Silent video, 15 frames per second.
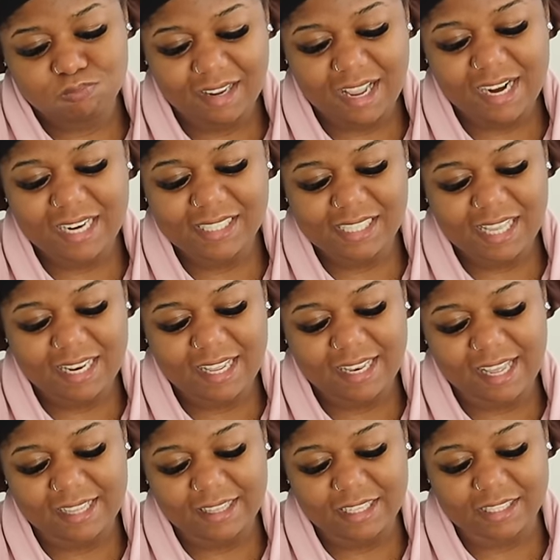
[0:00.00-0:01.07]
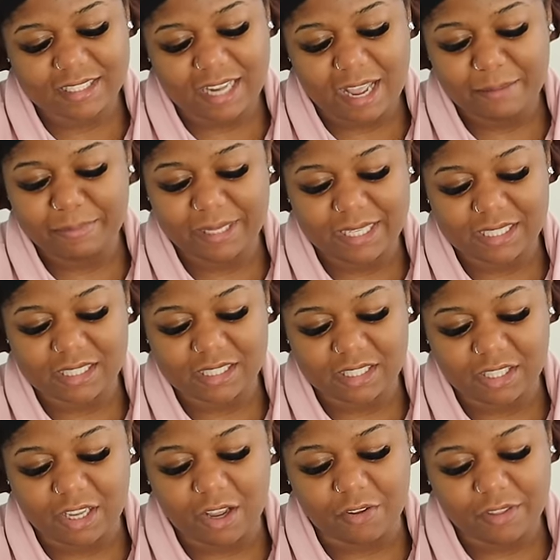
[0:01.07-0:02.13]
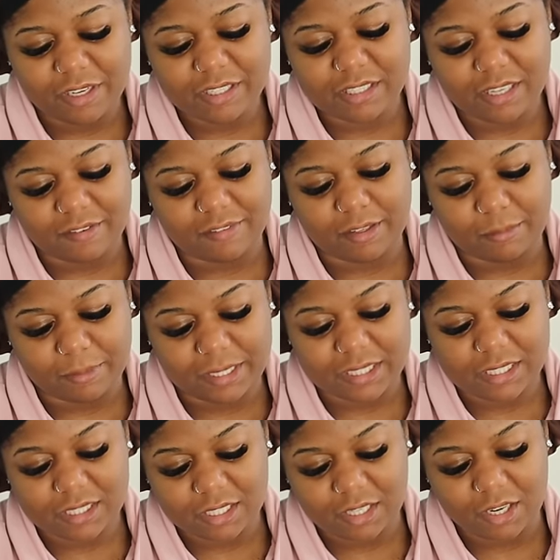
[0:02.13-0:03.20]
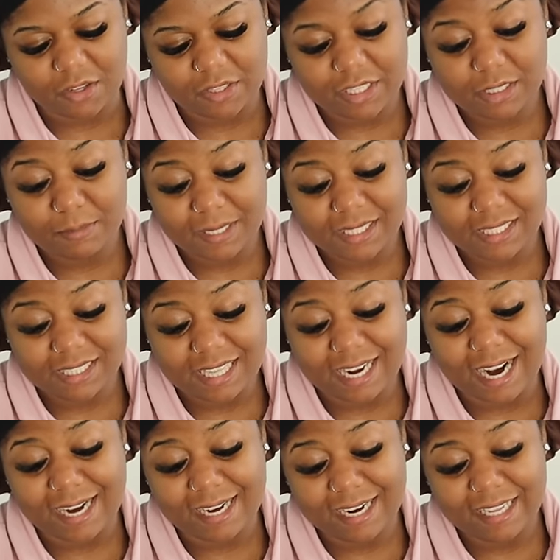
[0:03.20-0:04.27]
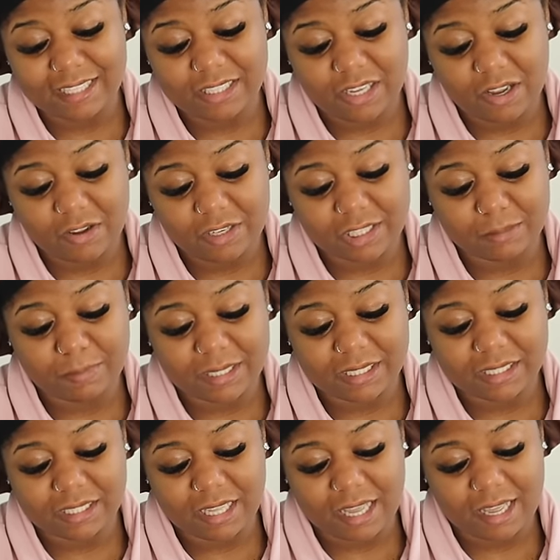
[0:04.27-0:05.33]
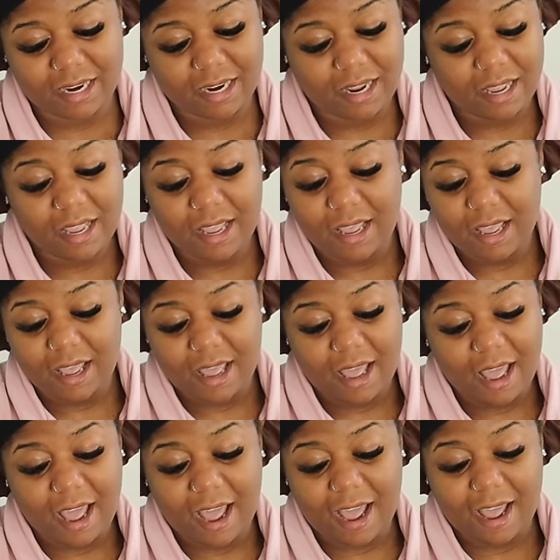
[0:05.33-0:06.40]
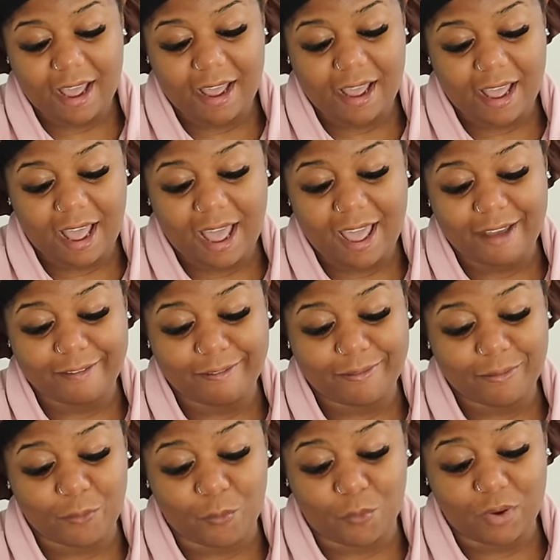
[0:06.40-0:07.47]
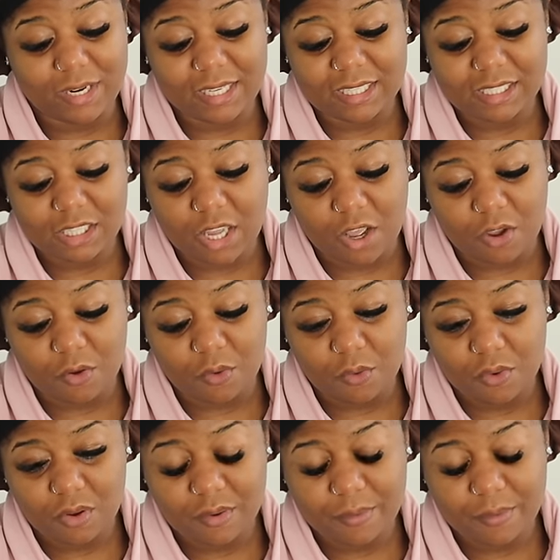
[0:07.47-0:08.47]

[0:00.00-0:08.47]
And I say that like there's not places to go. There's definitely places to go. There's places that I need to go. There's places that I have wanted to go.